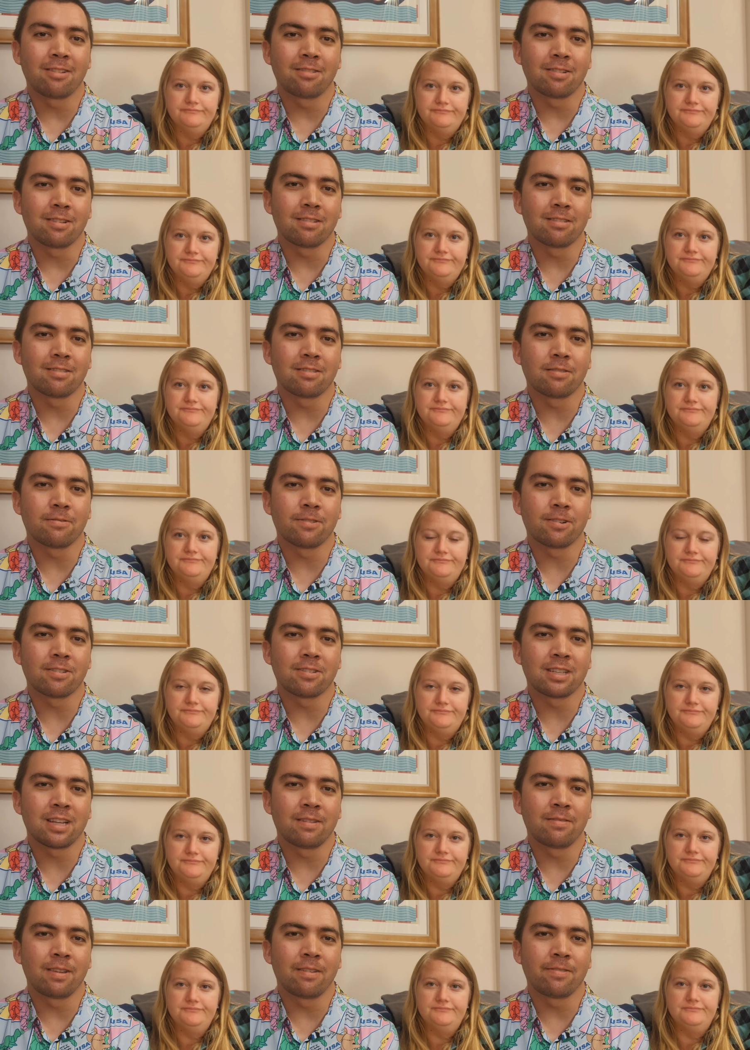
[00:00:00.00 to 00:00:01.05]
Speaker 1: So this is the first
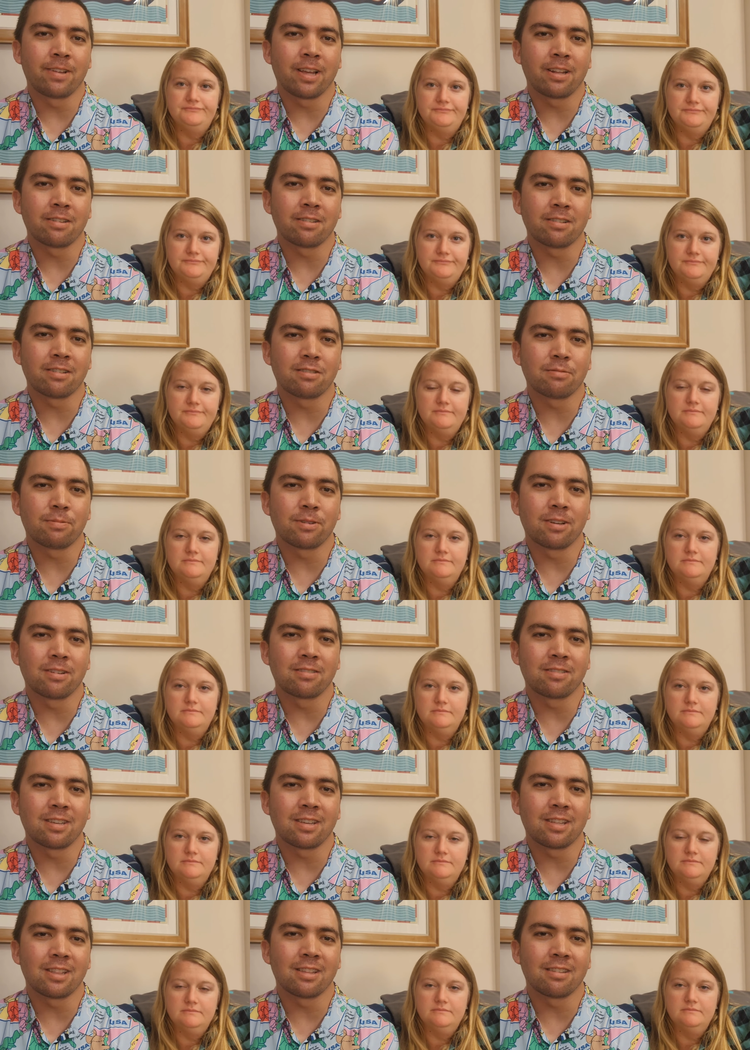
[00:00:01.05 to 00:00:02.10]
time they've got to experience
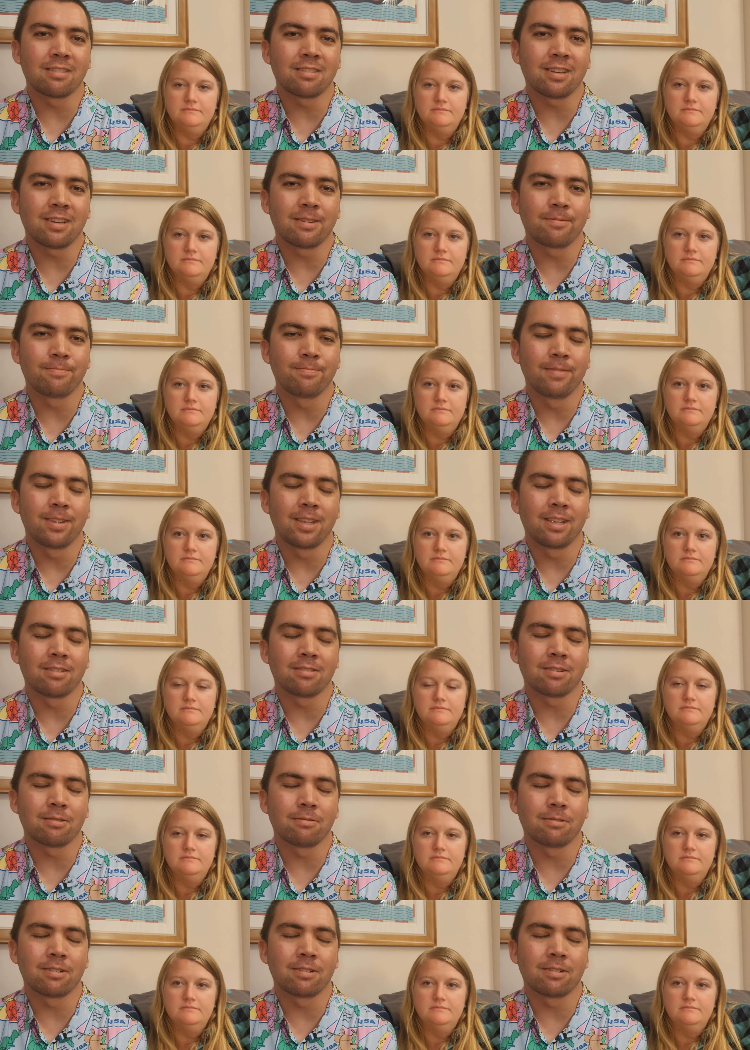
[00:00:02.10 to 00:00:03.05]
it in the sun. And so we're